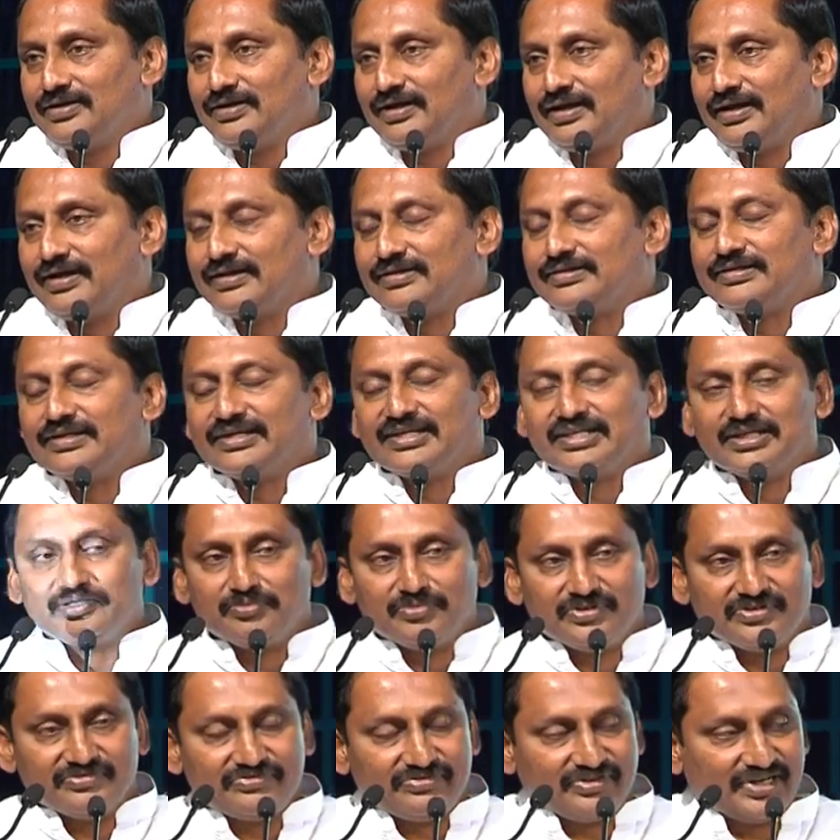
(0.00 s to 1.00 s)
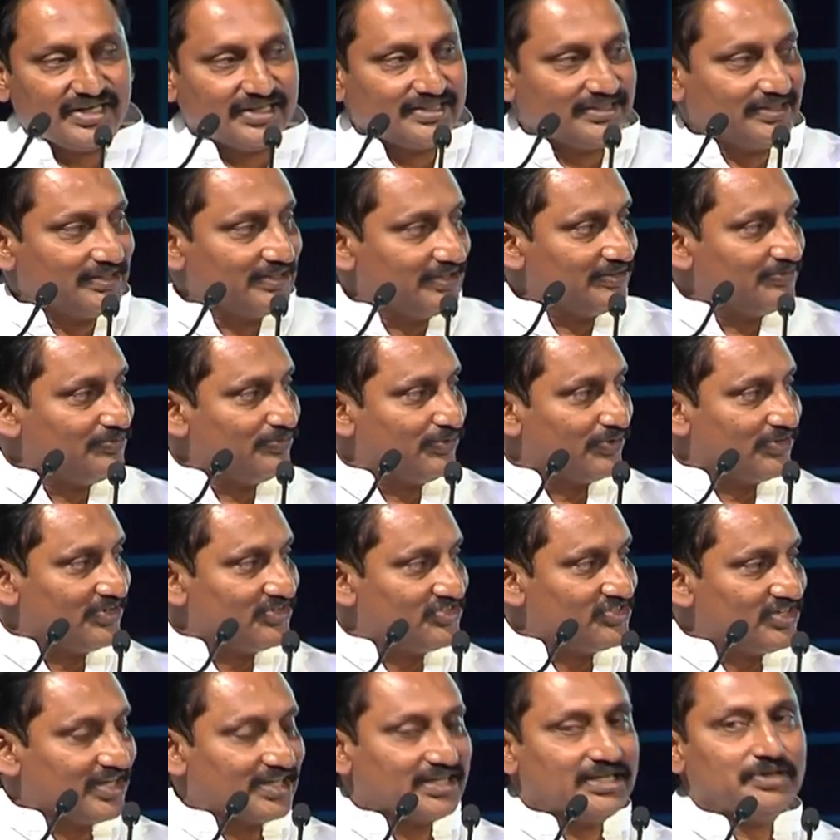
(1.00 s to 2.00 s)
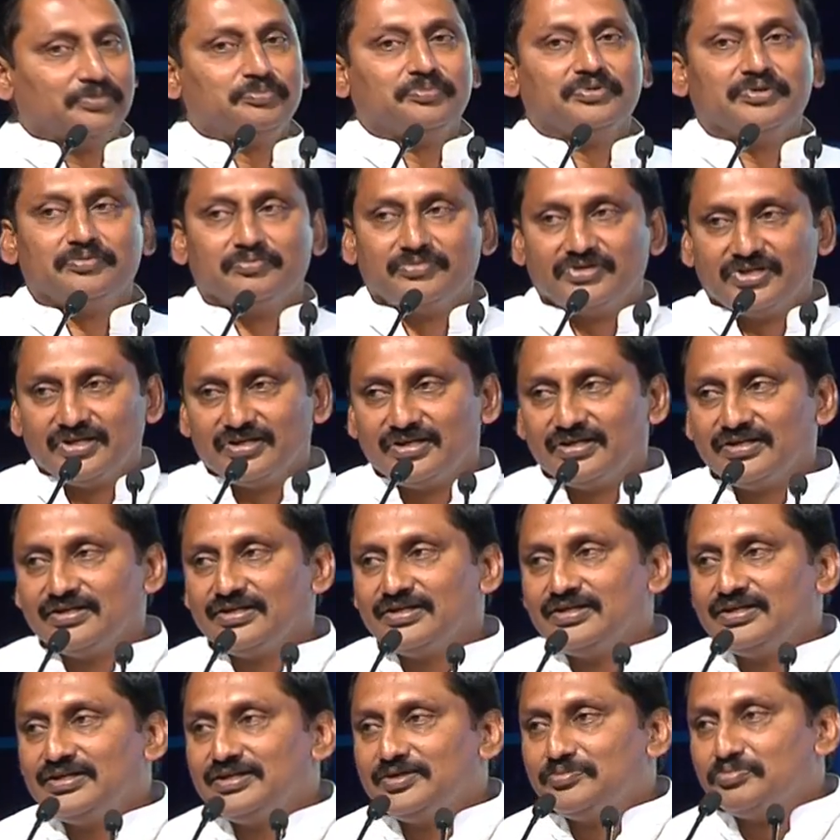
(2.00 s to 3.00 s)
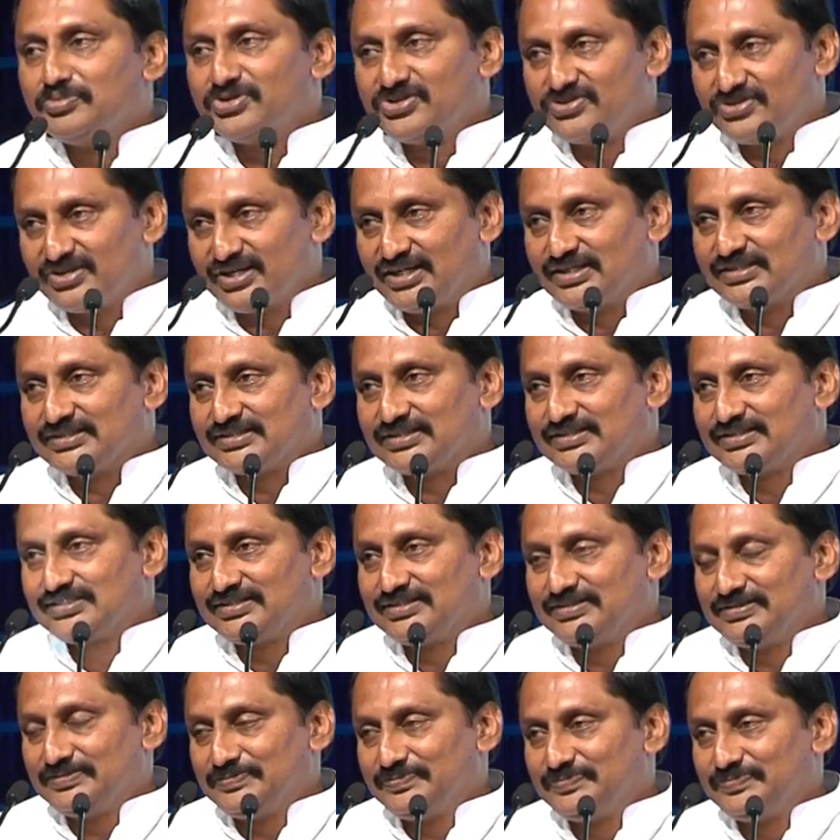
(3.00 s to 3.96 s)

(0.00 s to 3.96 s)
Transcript: I had taken my father for a checkup in Madras.